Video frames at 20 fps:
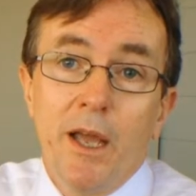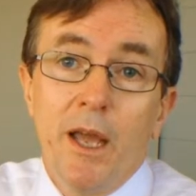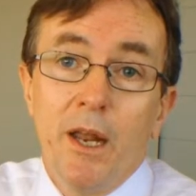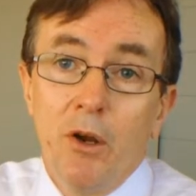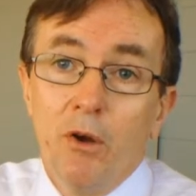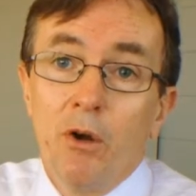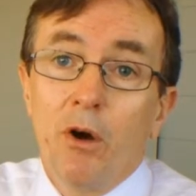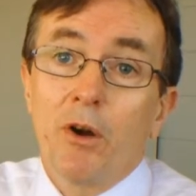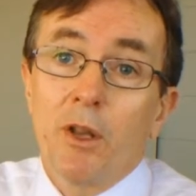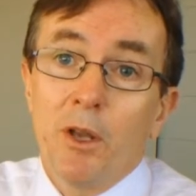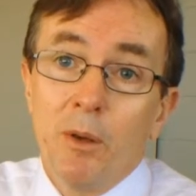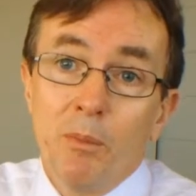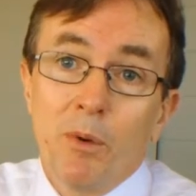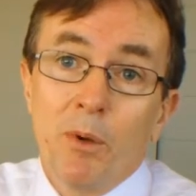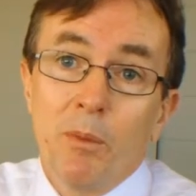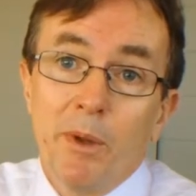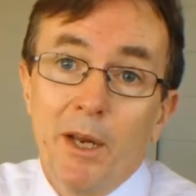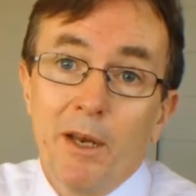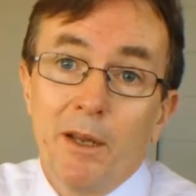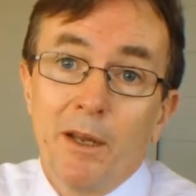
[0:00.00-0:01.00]
and not
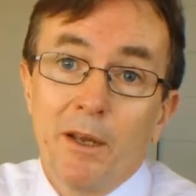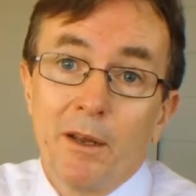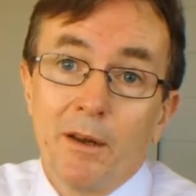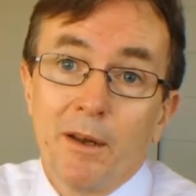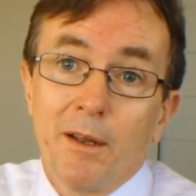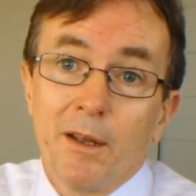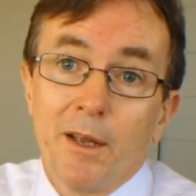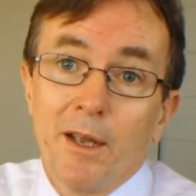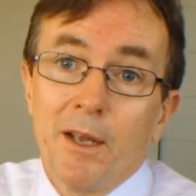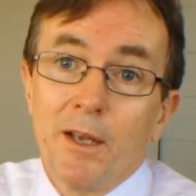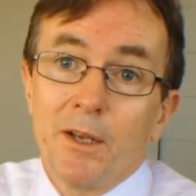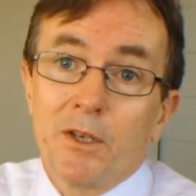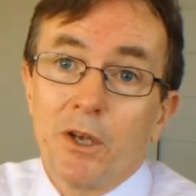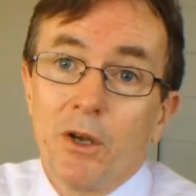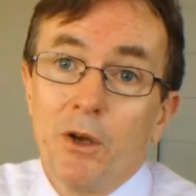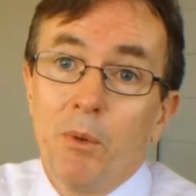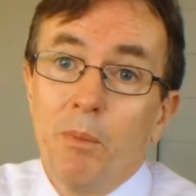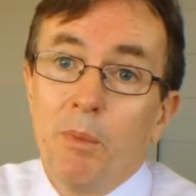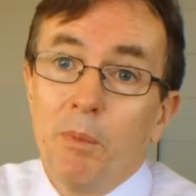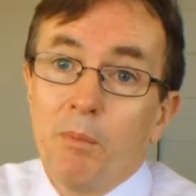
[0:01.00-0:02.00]
implementing it.
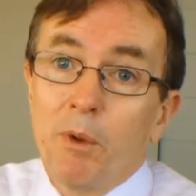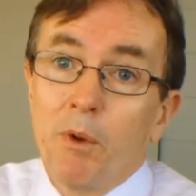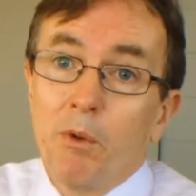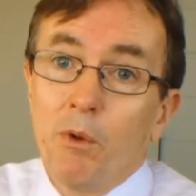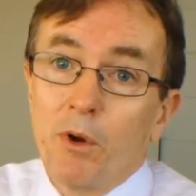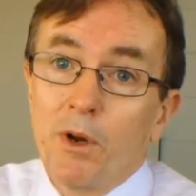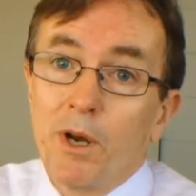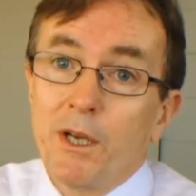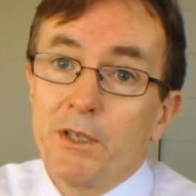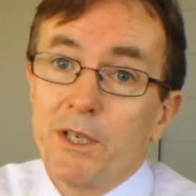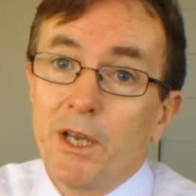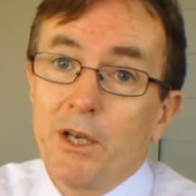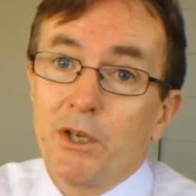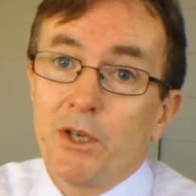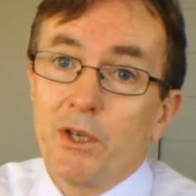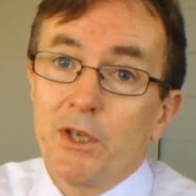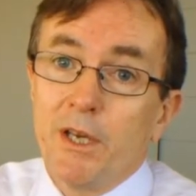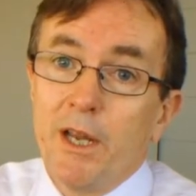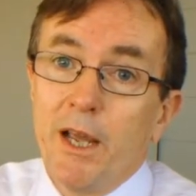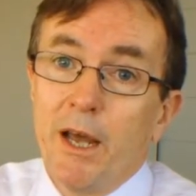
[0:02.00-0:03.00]
So
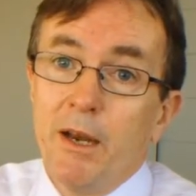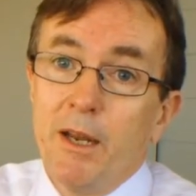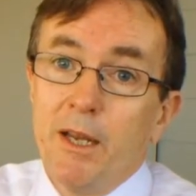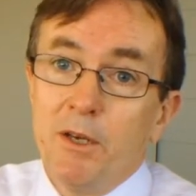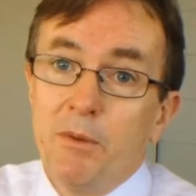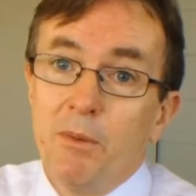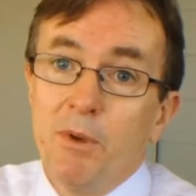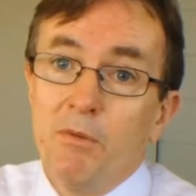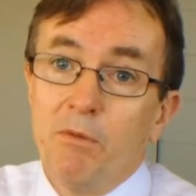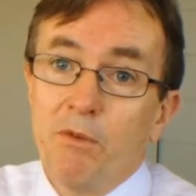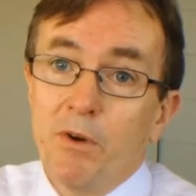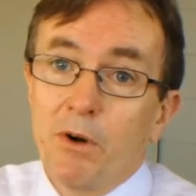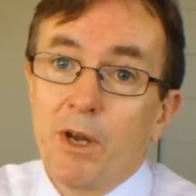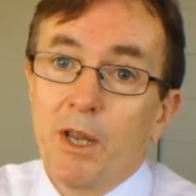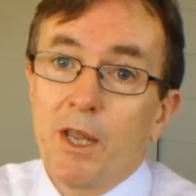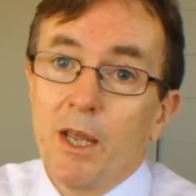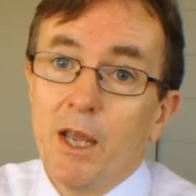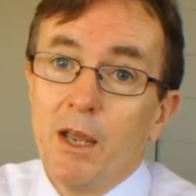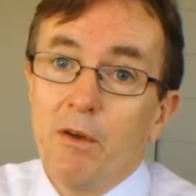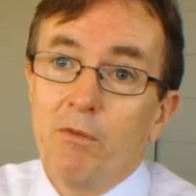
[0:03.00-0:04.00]
organisations now need to be very
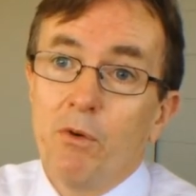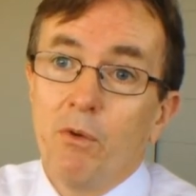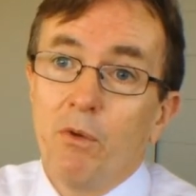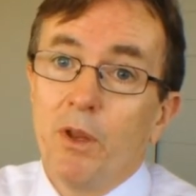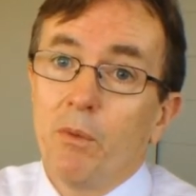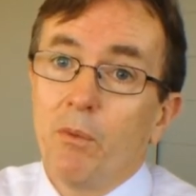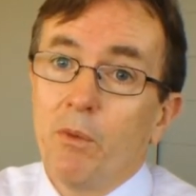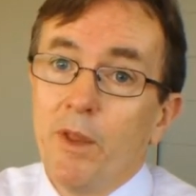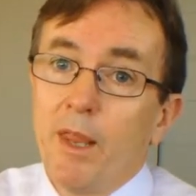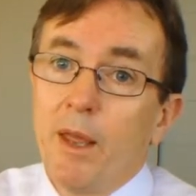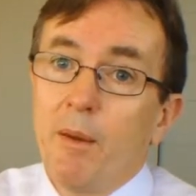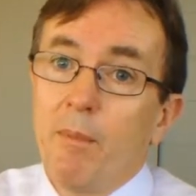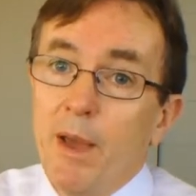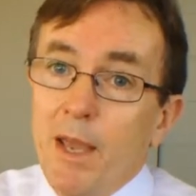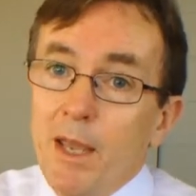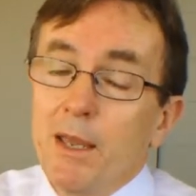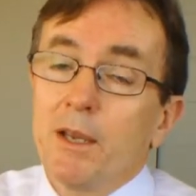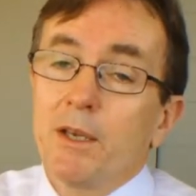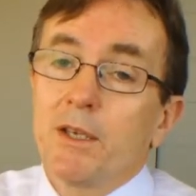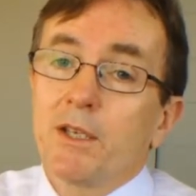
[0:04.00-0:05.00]
careful that when they're
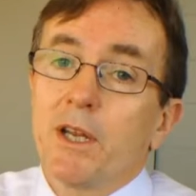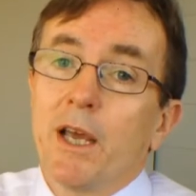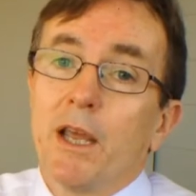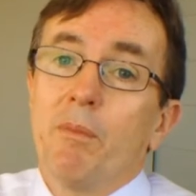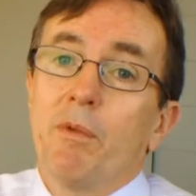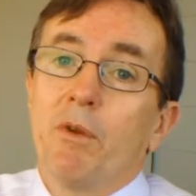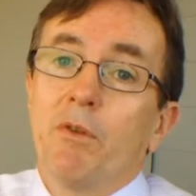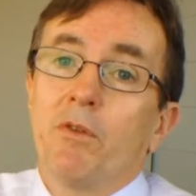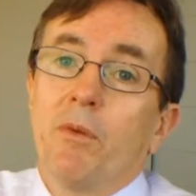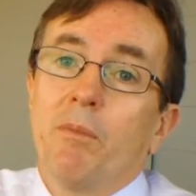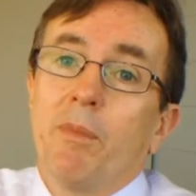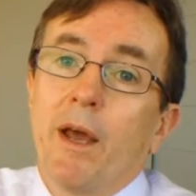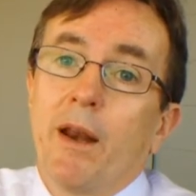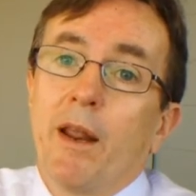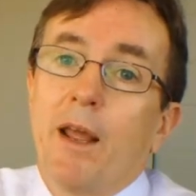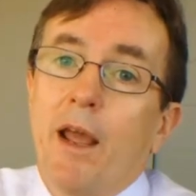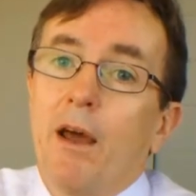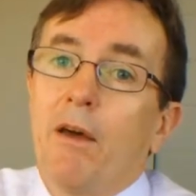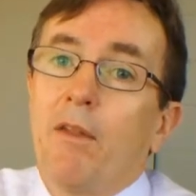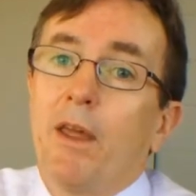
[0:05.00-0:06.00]
making statements about
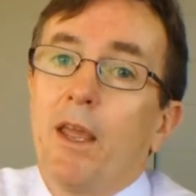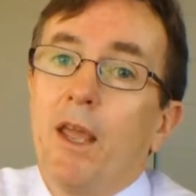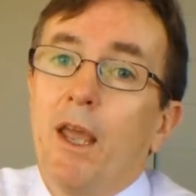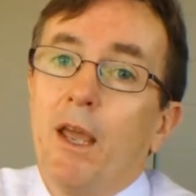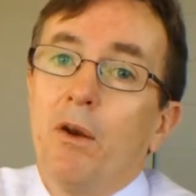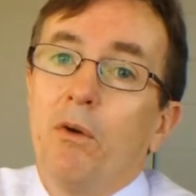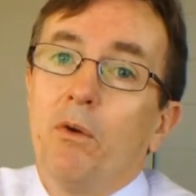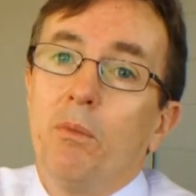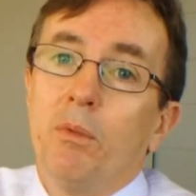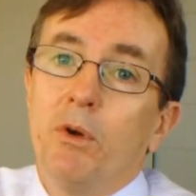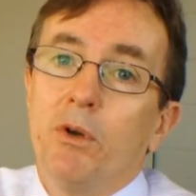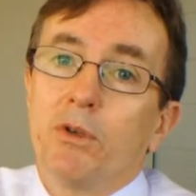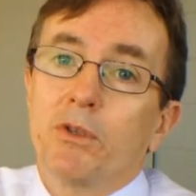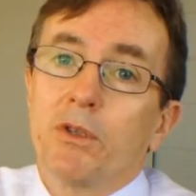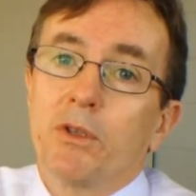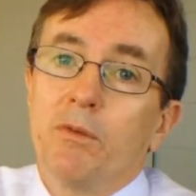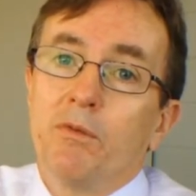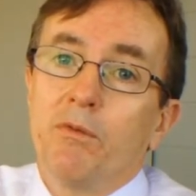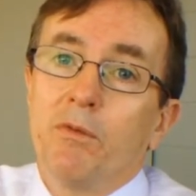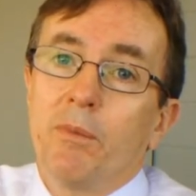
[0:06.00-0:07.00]
how they handle
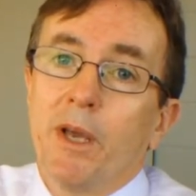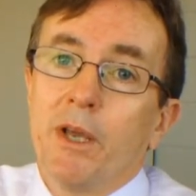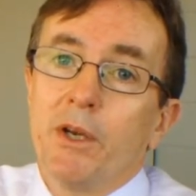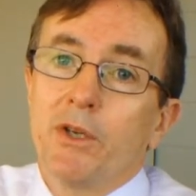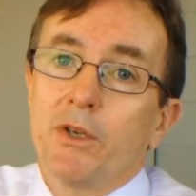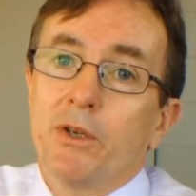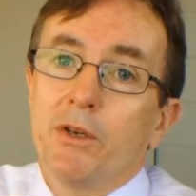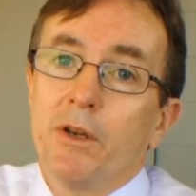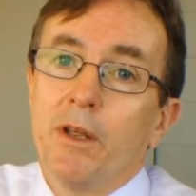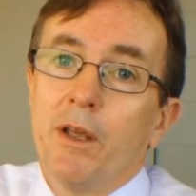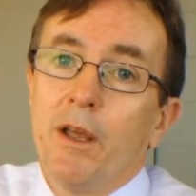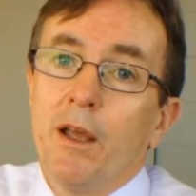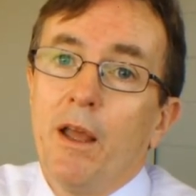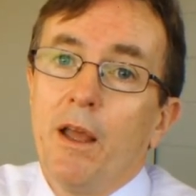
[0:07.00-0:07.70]
personal information,